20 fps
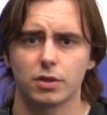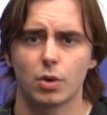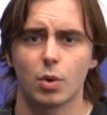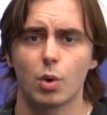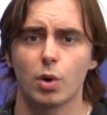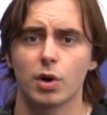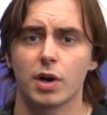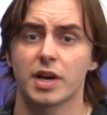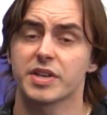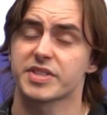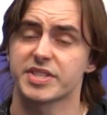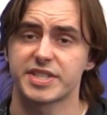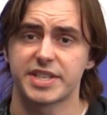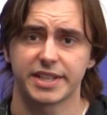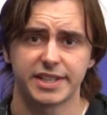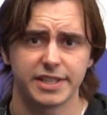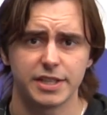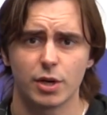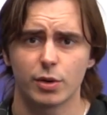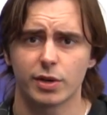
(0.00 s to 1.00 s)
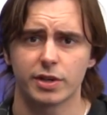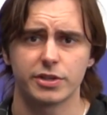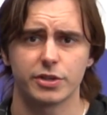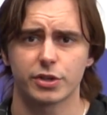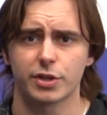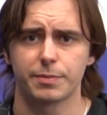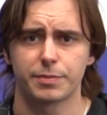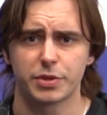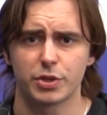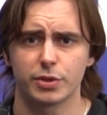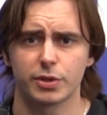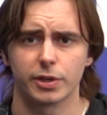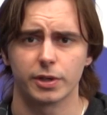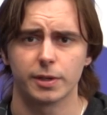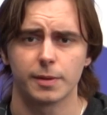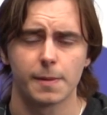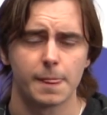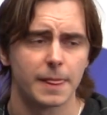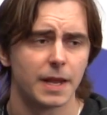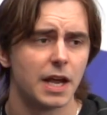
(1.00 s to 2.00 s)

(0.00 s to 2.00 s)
or a sticky note on your computer,